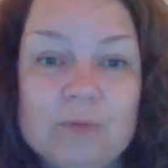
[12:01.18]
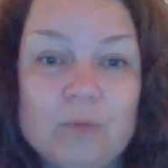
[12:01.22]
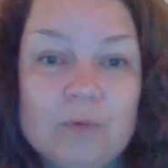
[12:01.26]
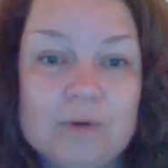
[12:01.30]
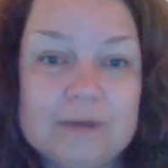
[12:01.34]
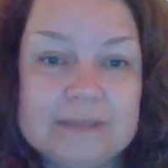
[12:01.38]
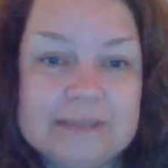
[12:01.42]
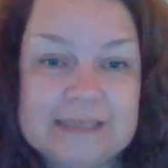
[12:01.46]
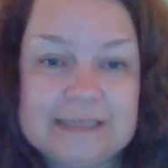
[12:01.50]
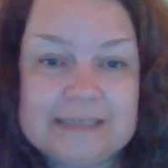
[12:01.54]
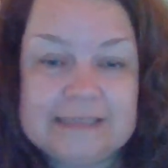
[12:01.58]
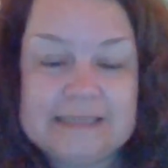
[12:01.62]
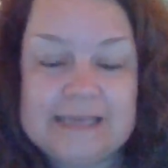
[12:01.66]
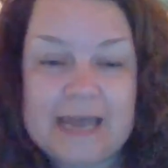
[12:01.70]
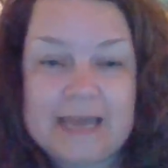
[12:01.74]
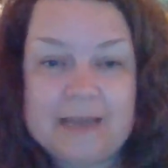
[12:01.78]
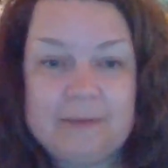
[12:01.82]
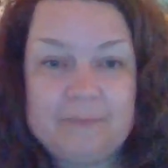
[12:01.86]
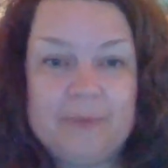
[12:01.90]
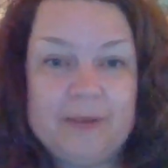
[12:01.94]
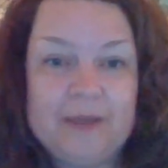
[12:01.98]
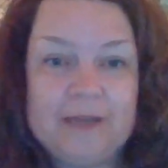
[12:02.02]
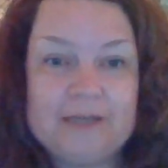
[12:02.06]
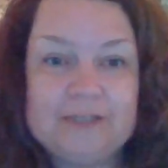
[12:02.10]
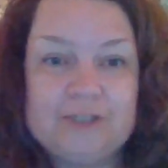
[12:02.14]
want to
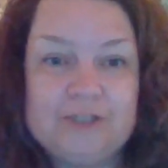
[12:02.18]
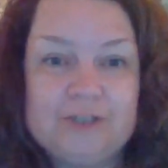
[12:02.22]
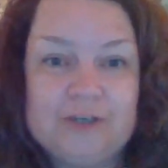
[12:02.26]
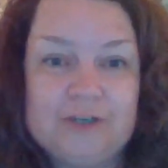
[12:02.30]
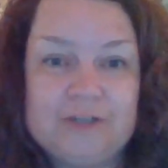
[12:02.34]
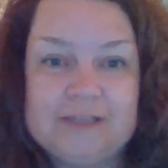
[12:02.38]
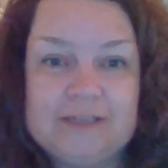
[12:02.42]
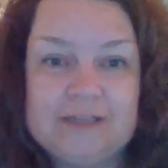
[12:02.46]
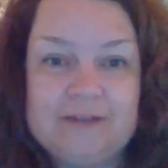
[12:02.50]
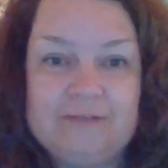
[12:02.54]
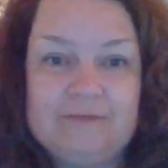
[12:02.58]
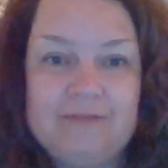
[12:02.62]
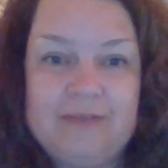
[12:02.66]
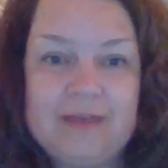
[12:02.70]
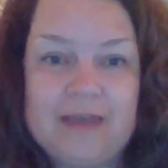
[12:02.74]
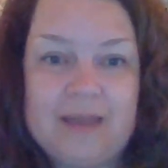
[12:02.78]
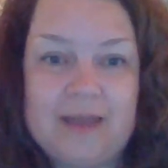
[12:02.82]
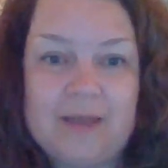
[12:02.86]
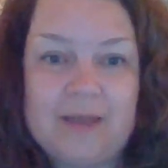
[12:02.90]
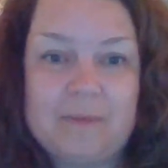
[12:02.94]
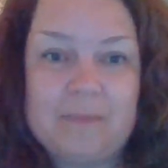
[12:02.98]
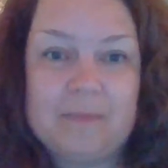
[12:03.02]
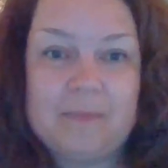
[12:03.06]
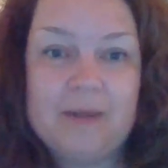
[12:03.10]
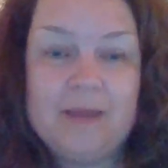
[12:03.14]
take pictures of
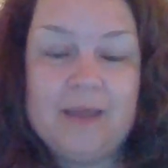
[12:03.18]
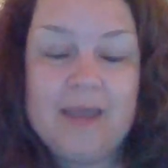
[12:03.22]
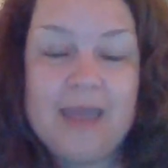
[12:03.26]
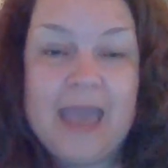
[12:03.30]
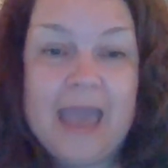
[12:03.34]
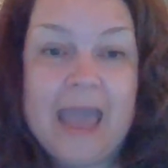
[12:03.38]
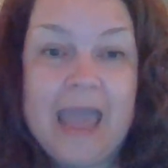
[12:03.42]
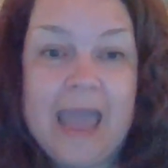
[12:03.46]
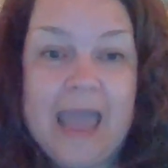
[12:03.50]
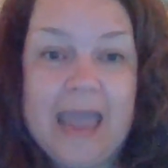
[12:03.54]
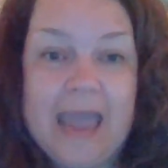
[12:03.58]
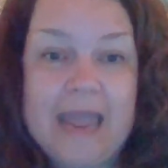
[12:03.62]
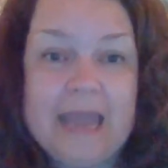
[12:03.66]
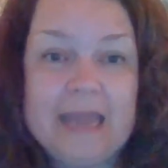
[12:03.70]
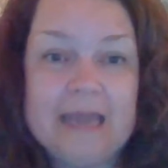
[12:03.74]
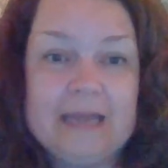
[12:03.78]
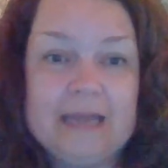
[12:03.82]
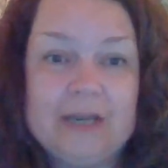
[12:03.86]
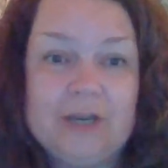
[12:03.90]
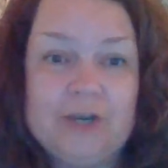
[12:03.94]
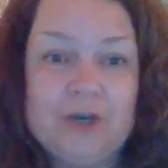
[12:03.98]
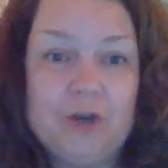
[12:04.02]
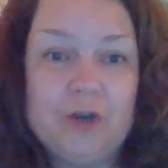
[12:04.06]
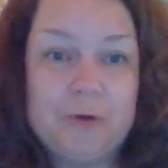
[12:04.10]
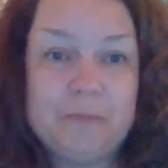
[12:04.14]
them,
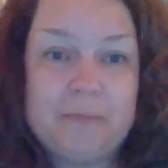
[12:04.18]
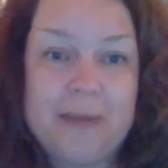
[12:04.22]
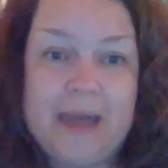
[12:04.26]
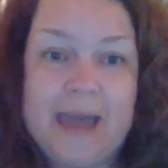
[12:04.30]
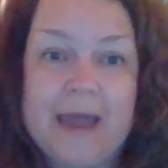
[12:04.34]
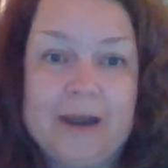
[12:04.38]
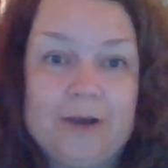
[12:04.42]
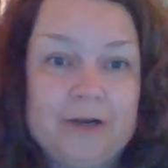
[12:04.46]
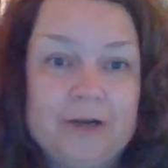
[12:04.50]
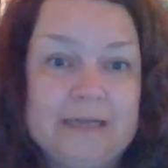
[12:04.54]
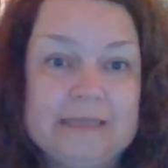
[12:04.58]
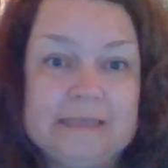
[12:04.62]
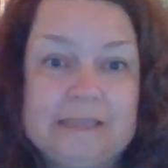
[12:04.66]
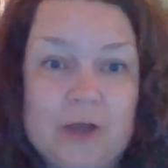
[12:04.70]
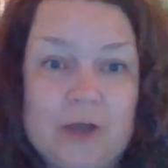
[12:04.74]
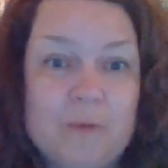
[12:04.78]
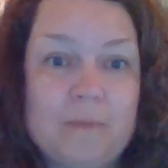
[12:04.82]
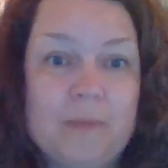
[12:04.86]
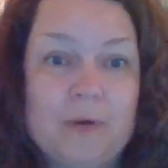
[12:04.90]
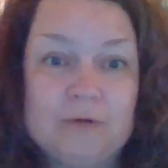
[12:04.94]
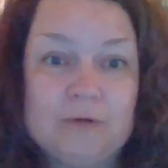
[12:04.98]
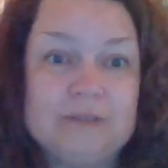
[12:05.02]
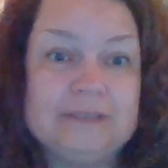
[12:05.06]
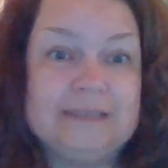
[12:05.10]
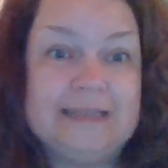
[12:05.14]
and your battery's
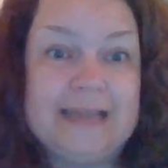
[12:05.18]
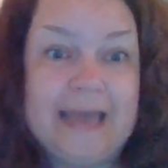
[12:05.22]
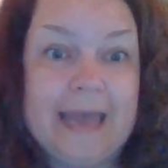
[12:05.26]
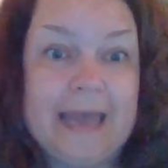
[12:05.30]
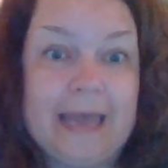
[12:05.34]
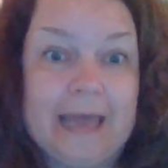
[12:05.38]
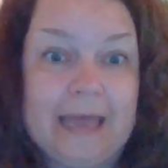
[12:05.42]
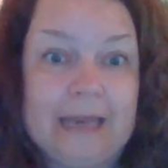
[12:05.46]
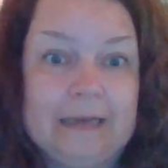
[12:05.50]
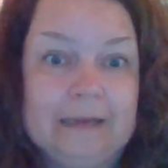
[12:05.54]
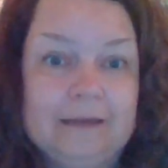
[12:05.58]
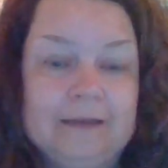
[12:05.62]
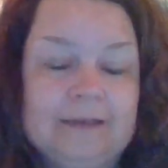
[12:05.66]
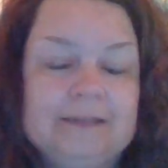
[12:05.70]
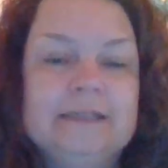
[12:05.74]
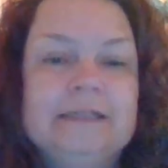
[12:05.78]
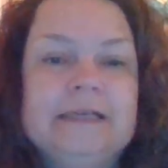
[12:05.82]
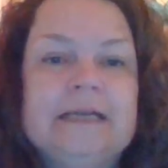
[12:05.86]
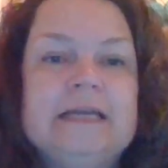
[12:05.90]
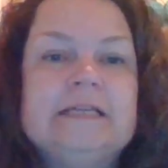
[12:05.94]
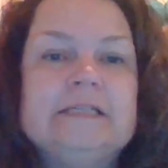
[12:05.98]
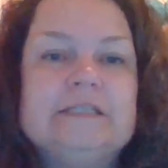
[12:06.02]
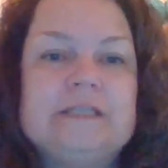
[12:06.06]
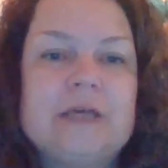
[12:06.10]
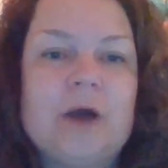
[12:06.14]
almost dead.
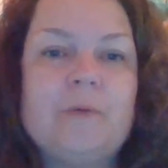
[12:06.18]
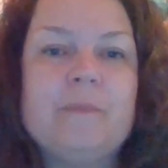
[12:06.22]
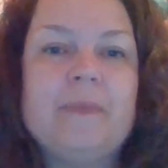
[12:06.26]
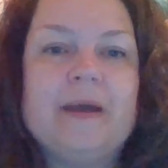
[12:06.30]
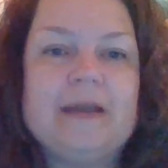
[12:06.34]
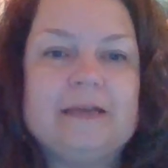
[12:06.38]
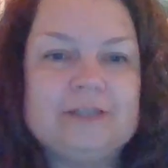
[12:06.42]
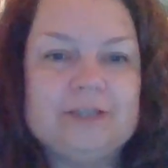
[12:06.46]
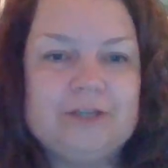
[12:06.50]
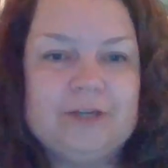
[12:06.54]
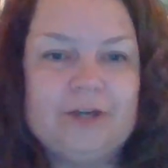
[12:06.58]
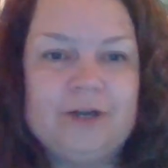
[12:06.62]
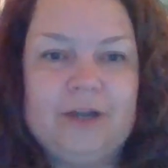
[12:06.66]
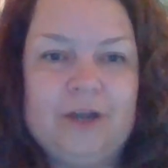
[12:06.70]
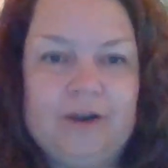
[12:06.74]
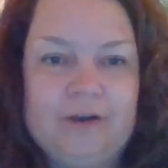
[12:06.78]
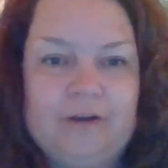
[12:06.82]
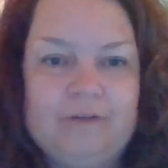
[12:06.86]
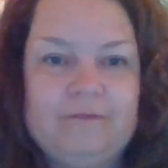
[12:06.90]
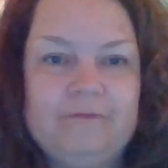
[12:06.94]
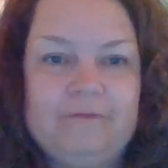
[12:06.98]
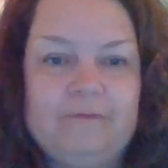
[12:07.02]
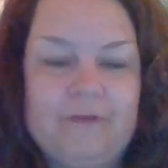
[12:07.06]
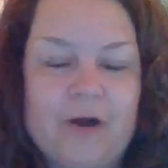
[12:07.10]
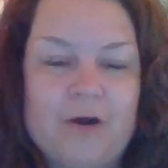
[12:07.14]
So make sure
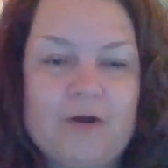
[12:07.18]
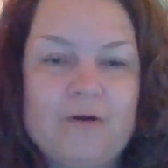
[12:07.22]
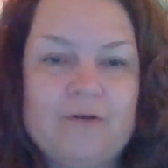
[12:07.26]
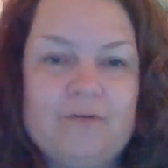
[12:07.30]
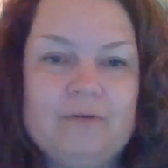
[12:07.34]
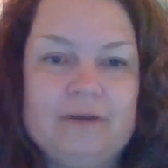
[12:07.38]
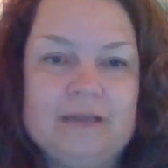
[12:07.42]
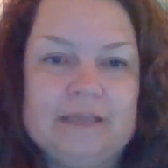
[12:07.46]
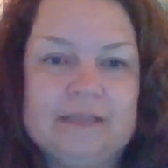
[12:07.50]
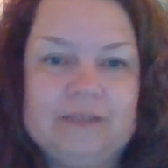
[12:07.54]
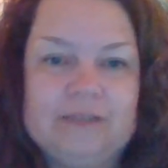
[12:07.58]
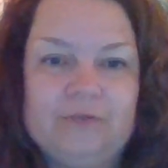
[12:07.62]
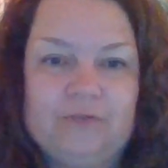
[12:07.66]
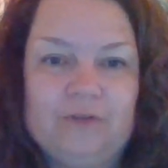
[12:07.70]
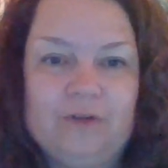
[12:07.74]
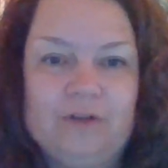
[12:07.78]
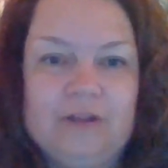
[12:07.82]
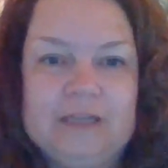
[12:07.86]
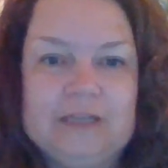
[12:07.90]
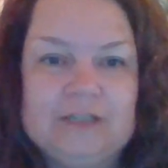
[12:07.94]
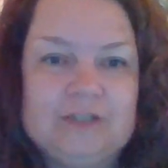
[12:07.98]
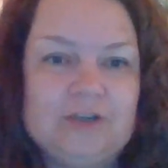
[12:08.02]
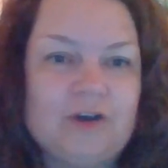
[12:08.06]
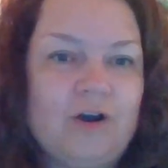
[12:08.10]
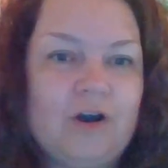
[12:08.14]
your phone is
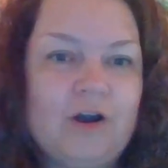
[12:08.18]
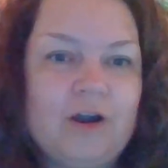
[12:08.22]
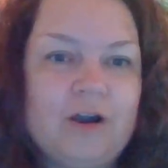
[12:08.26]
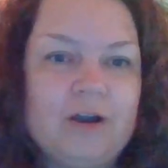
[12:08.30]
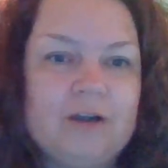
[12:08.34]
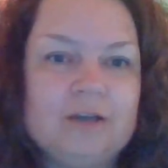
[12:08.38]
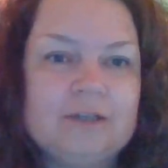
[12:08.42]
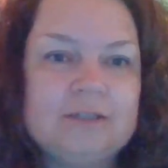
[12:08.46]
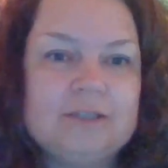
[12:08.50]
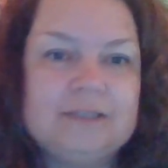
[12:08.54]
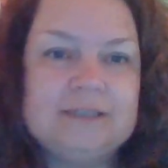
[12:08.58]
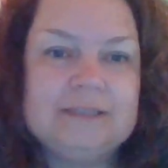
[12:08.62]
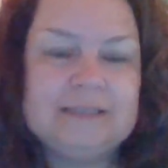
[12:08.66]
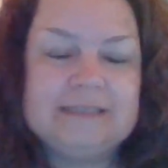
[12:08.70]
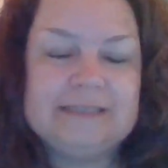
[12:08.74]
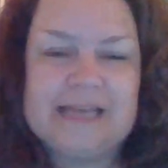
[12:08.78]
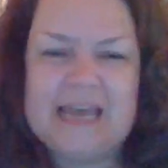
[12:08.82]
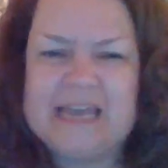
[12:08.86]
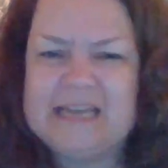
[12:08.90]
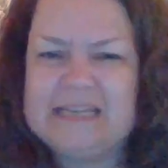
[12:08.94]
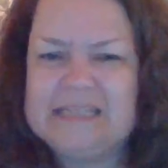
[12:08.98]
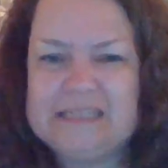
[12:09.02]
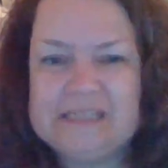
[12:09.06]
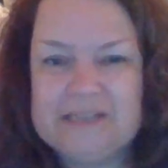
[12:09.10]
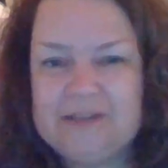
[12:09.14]
fully charged.
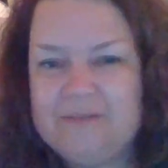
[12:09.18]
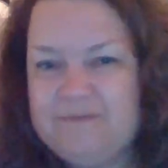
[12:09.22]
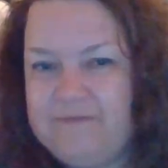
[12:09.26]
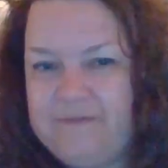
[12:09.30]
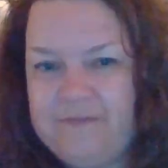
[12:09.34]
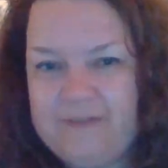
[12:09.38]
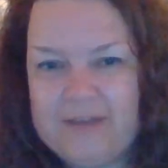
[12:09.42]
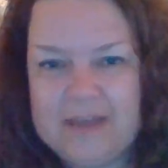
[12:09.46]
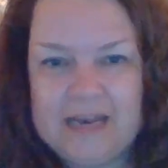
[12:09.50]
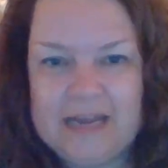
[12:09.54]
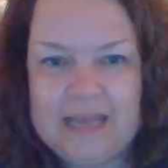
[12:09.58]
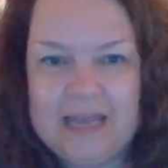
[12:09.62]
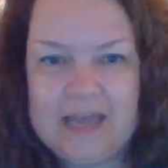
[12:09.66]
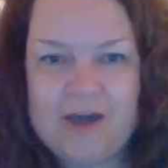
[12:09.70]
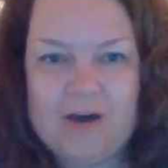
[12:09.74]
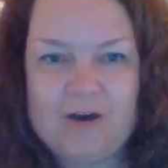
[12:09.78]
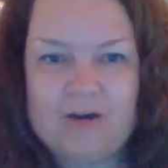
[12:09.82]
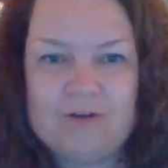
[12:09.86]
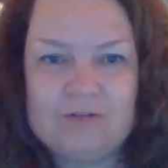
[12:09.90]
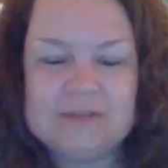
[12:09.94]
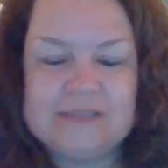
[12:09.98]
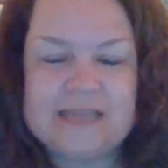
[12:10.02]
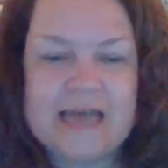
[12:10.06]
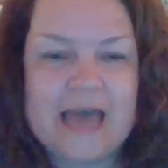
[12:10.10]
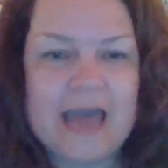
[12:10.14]
Take some
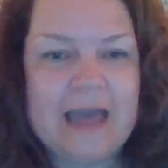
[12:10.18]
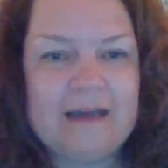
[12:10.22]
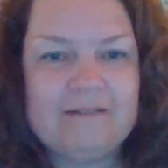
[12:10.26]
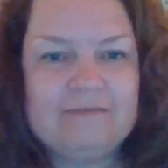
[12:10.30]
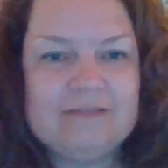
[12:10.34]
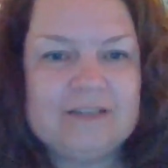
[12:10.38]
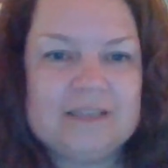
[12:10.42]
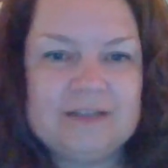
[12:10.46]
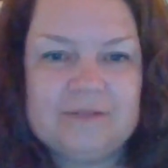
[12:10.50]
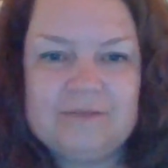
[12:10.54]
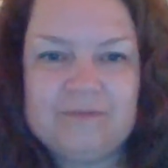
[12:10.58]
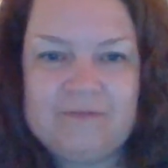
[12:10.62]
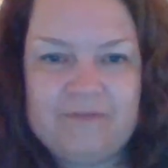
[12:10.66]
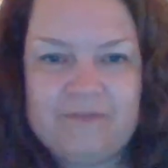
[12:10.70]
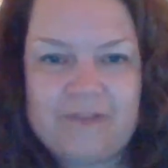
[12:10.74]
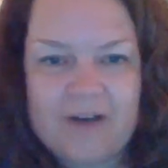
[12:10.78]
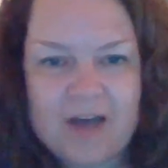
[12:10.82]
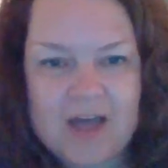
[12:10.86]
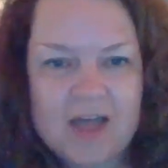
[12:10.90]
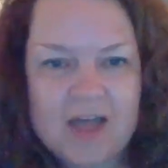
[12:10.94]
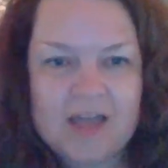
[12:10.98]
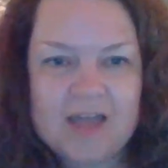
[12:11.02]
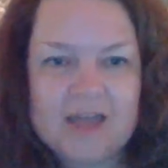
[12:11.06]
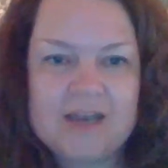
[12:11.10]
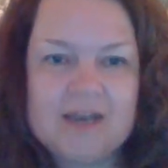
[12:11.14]
videos, have some
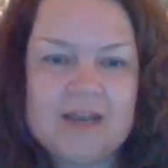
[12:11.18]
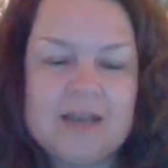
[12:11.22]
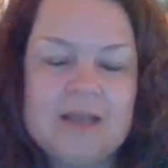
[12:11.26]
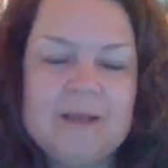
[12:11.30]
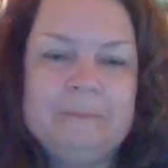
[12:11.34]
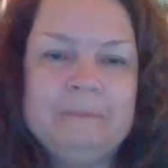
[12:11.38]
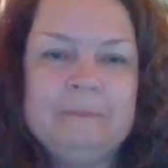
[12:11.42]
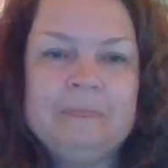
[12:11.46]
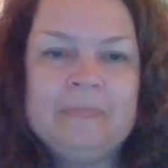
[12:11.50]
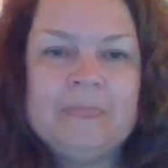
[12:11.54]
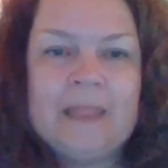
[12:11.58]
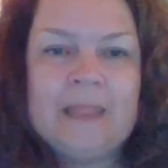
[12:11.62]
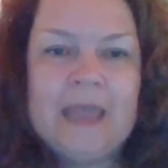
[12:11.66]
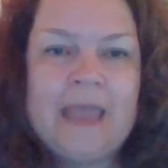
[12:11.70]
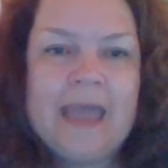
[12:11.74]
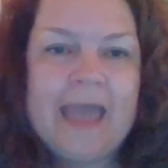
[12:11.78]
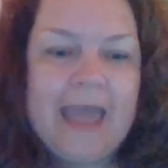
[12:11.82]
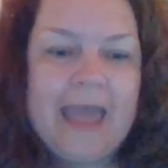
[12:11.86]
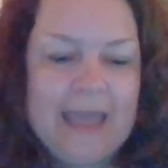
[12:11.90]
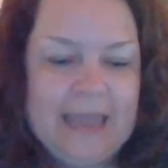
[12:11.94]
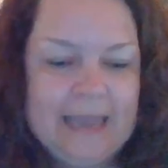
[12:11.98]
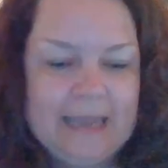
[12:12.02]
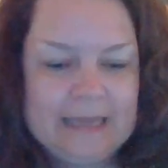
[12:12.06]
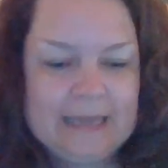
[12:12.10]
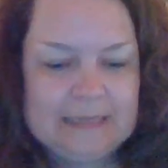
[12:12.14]
fun,
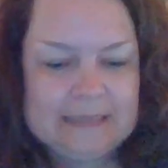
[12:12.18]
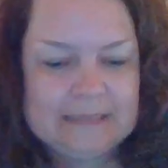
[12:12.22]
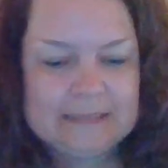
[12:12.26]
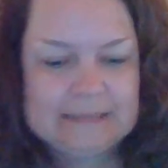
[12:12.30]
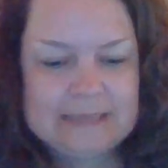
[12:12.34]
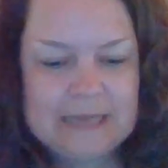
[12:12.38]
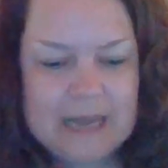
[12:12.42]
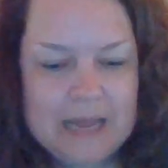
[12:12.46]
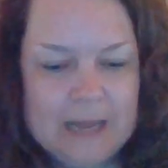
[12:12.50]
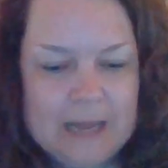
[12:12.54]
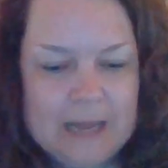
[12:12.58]
and